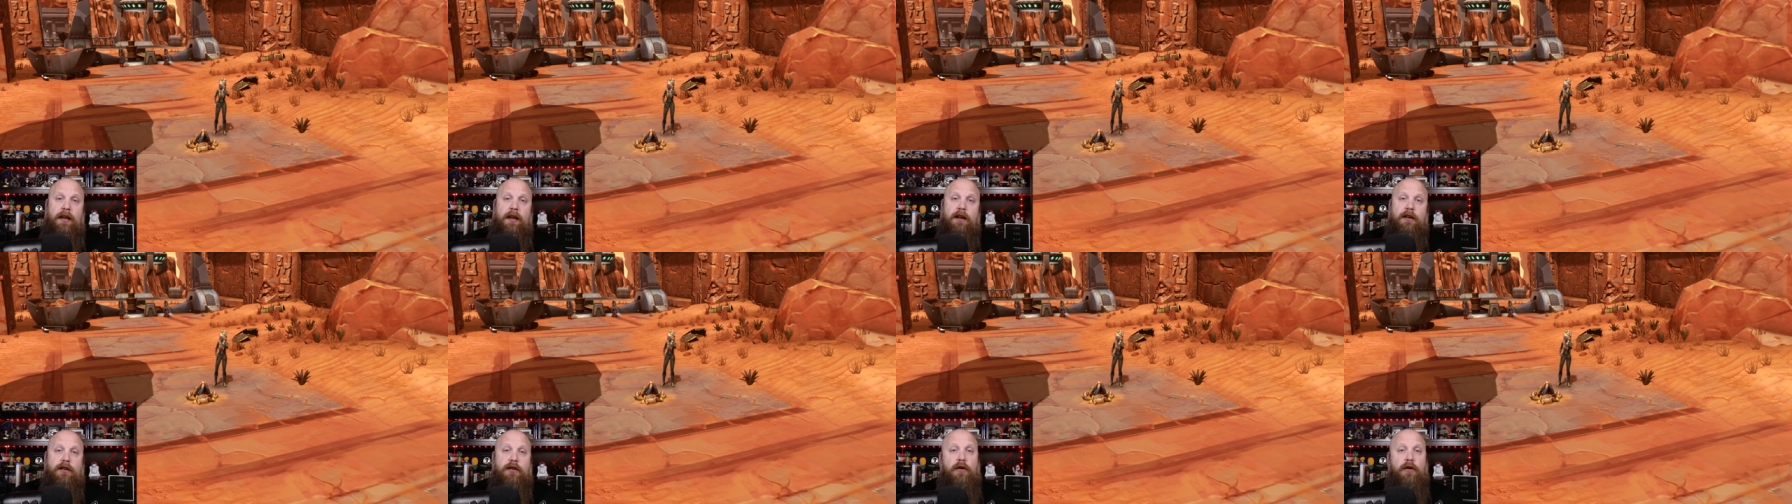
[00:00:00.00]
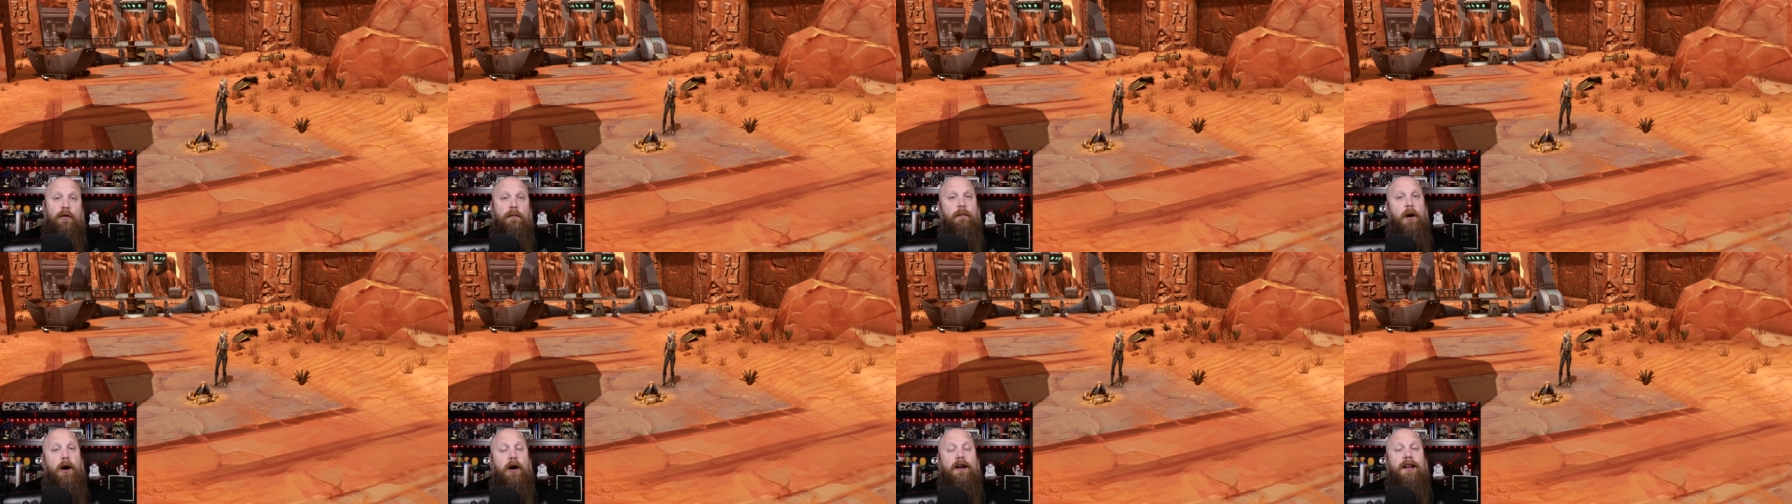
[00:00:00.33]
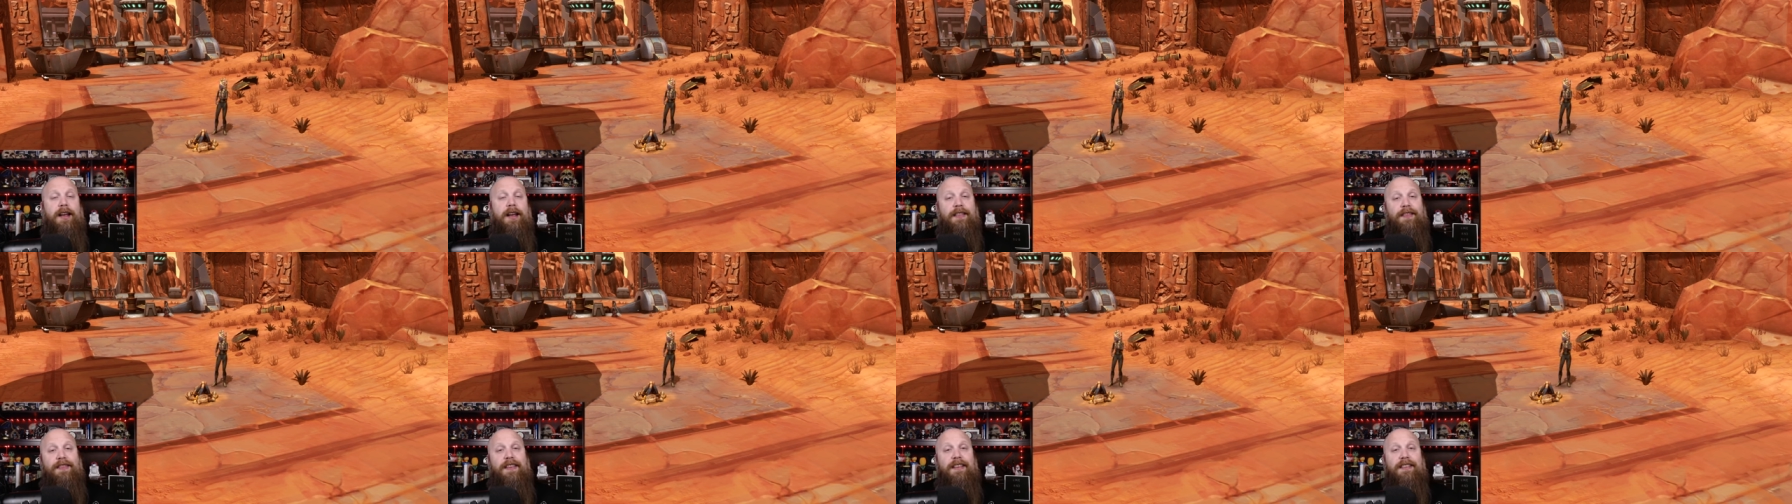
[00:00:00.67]
to
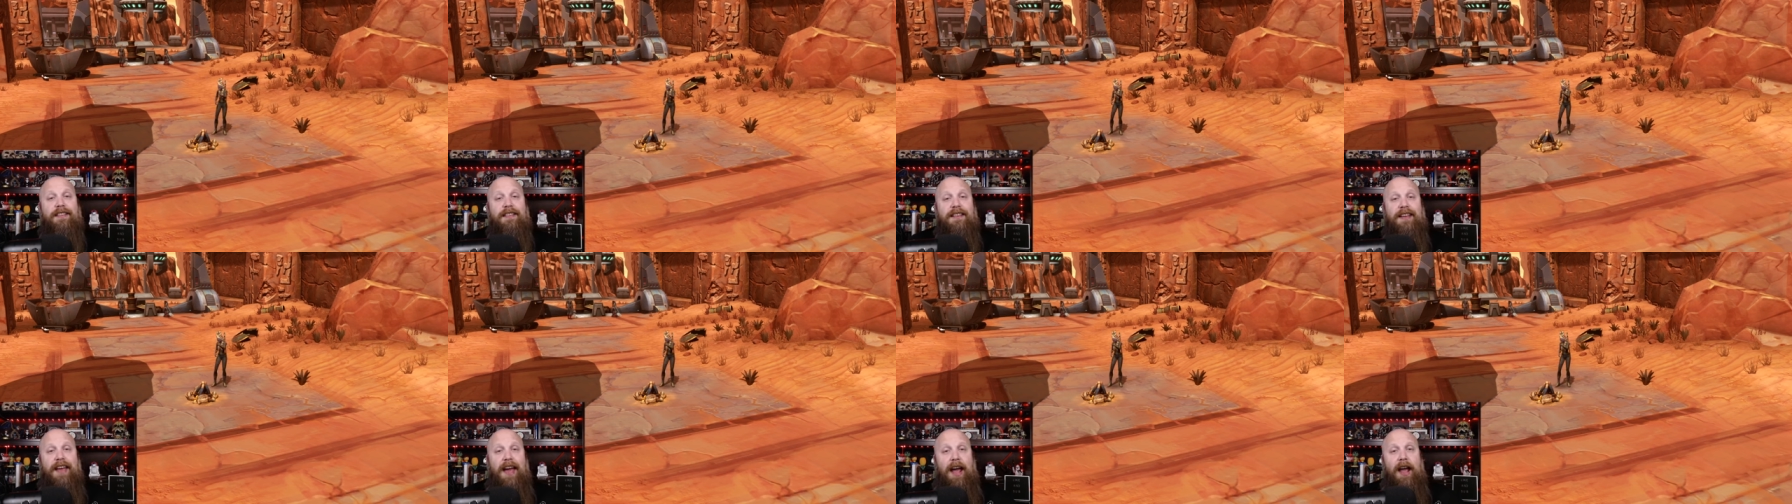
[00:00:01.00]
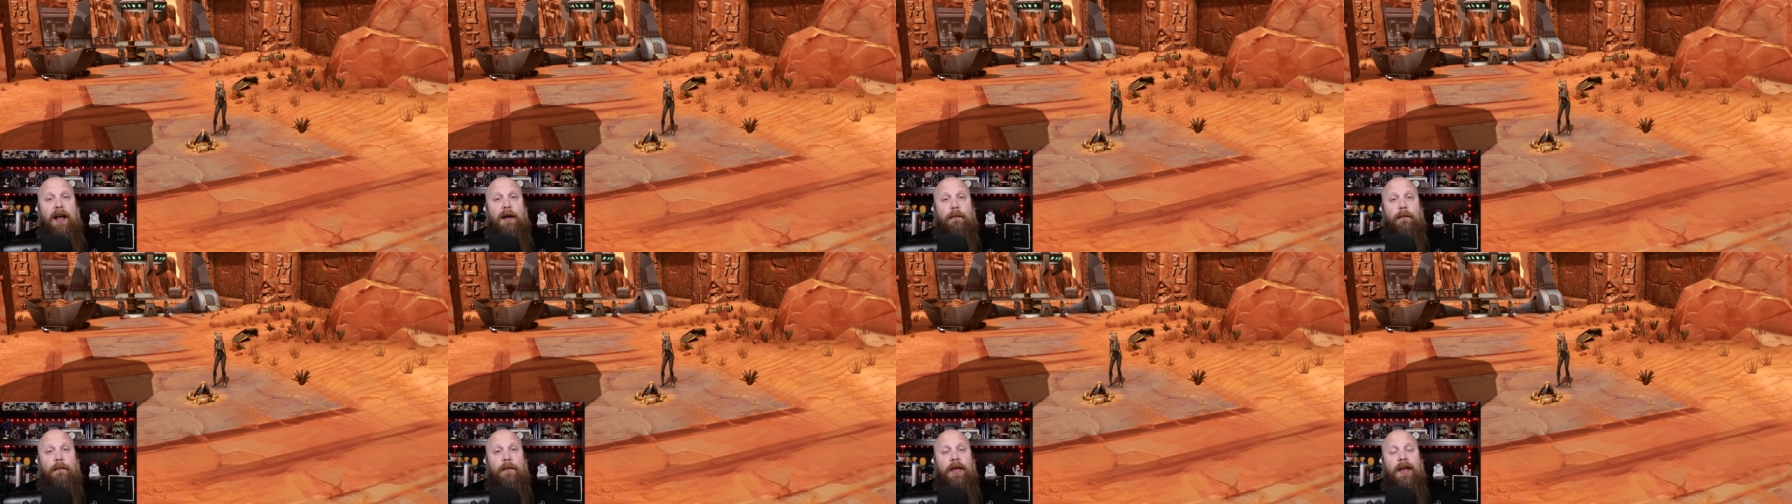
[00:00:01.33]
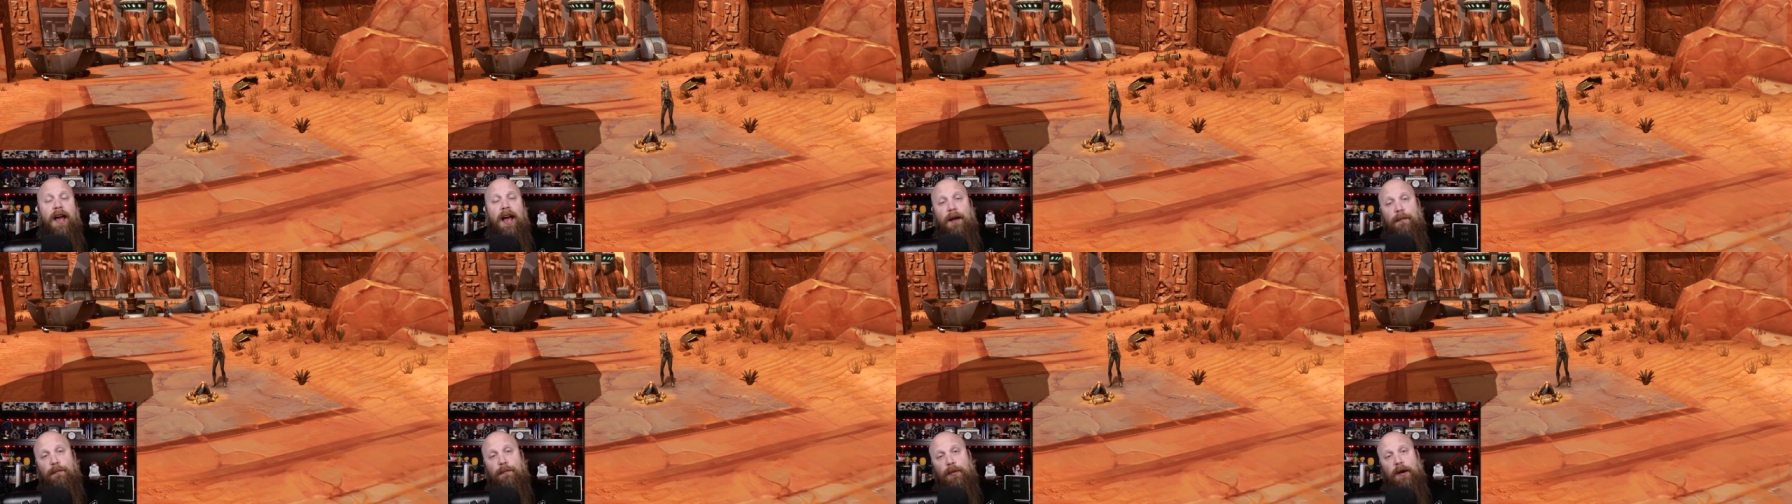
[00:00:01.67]
market this game and